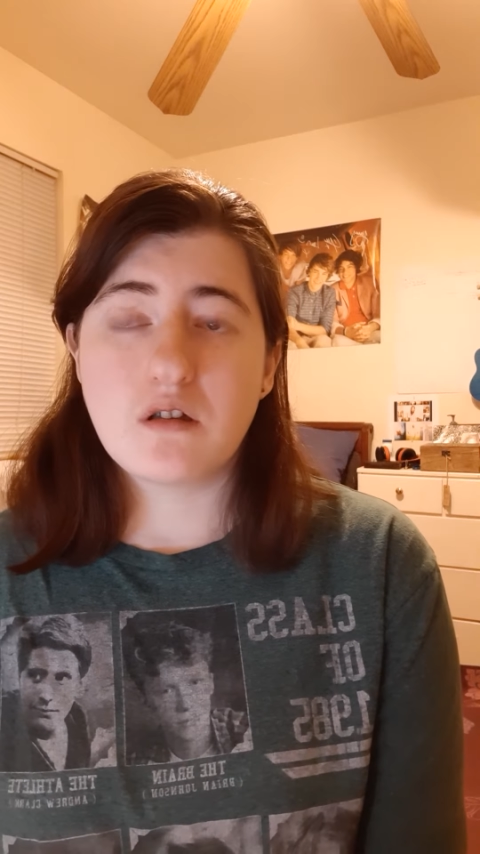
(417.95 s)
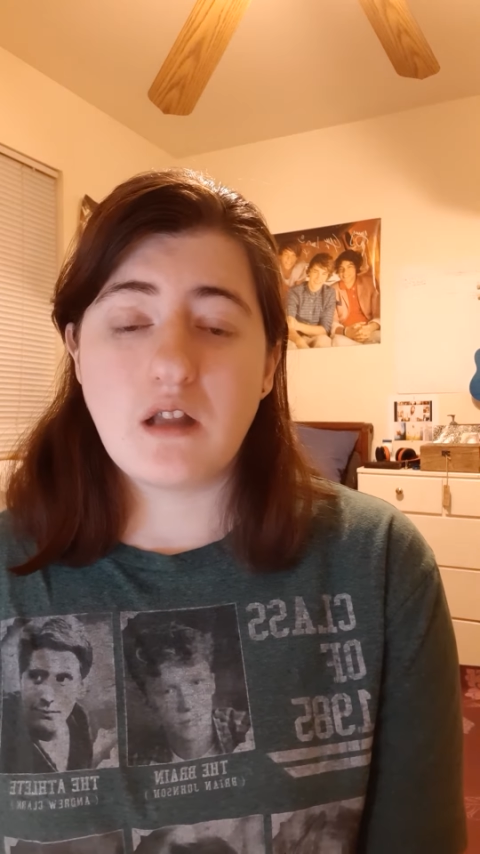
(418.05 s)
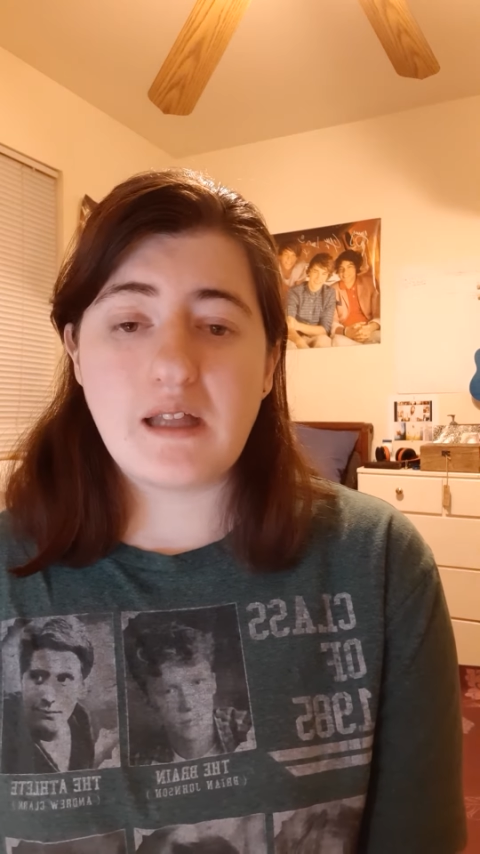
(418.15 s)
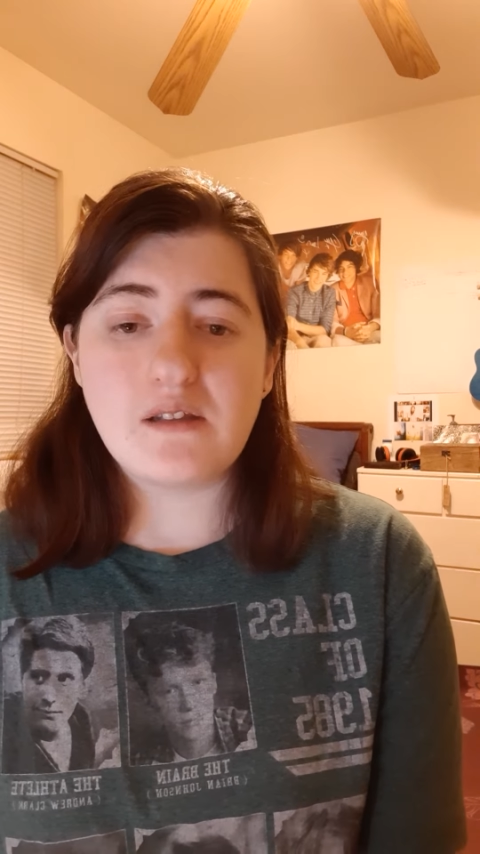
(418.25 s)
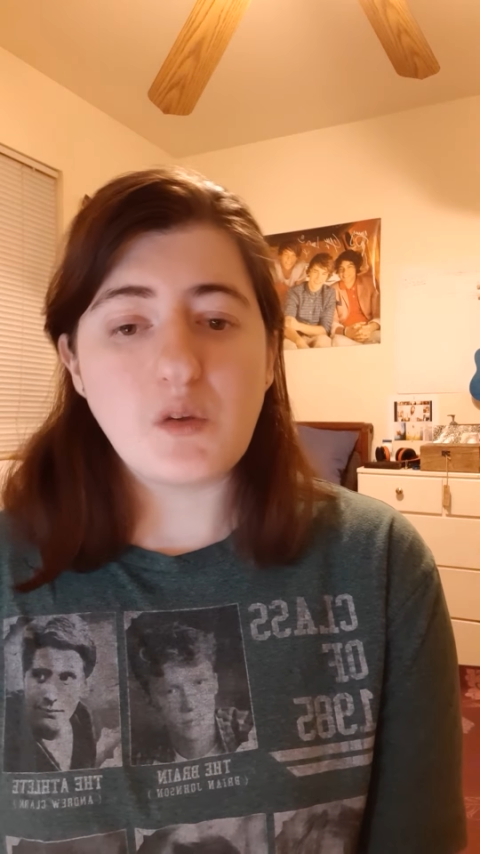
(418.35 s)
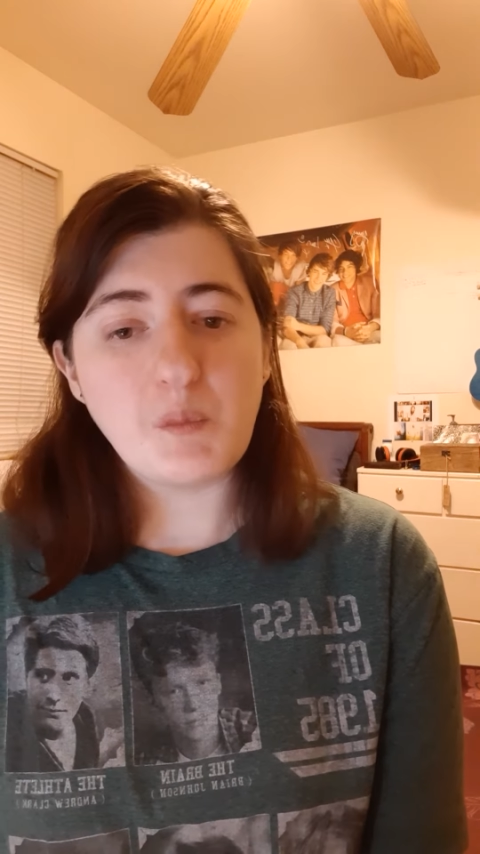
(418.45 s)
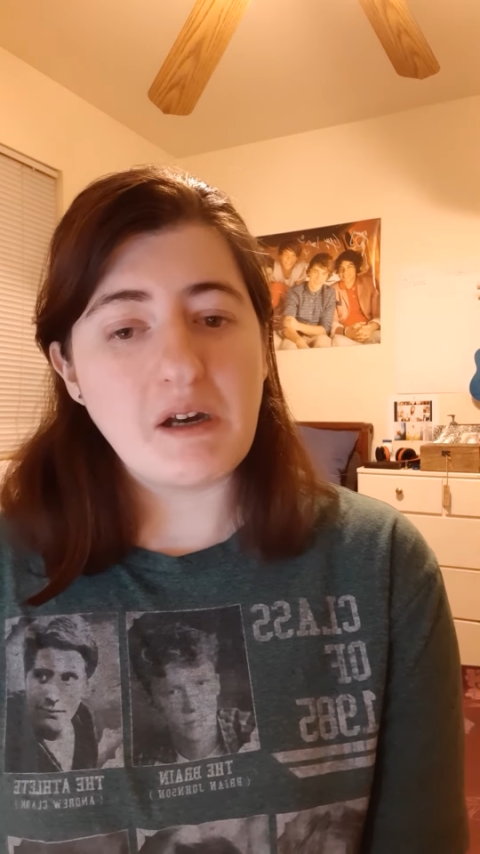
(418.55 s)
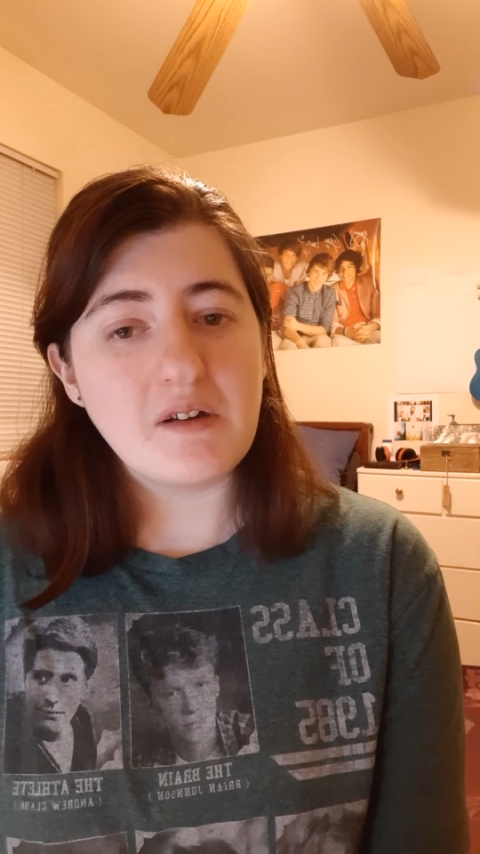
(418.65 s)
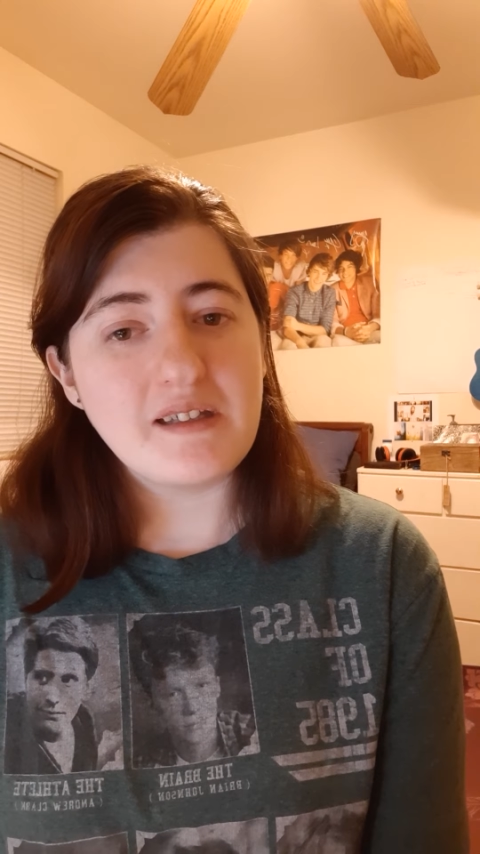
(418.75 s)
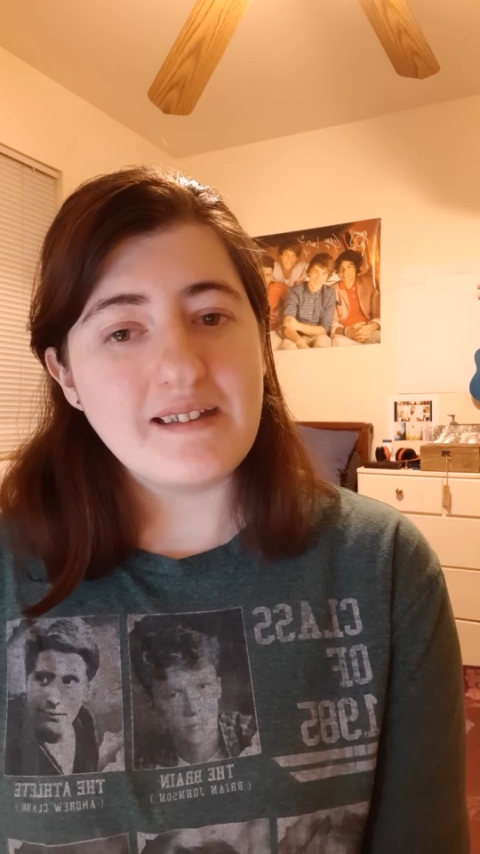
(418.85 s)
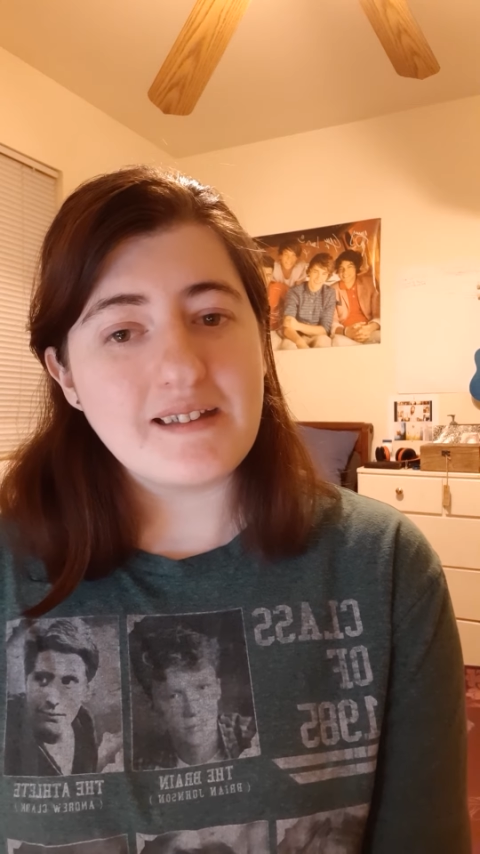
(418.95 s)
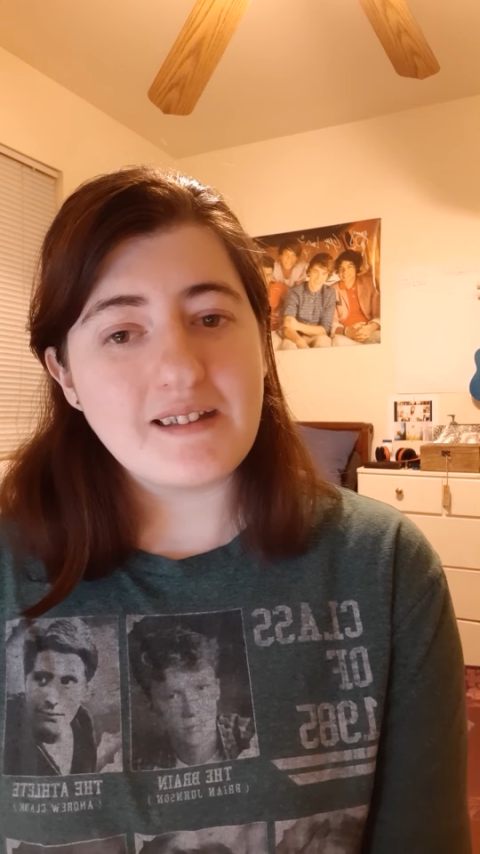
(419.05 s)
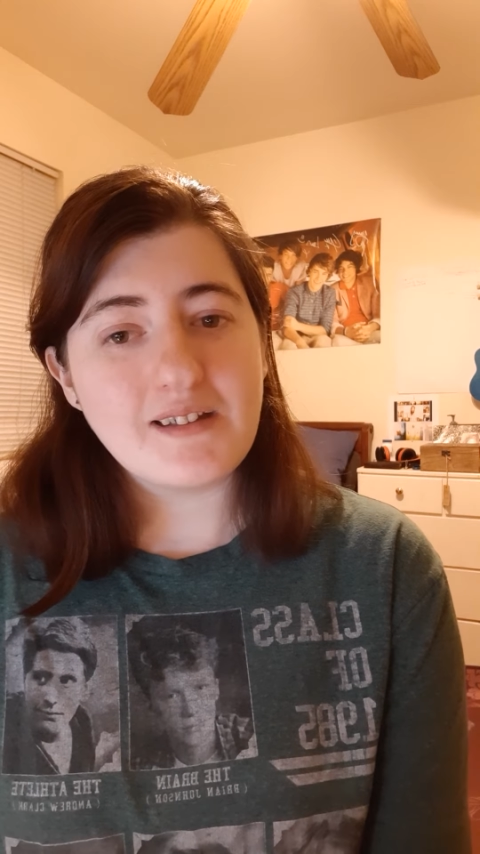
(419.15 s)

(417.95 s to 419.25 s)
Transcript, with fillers: that's about it.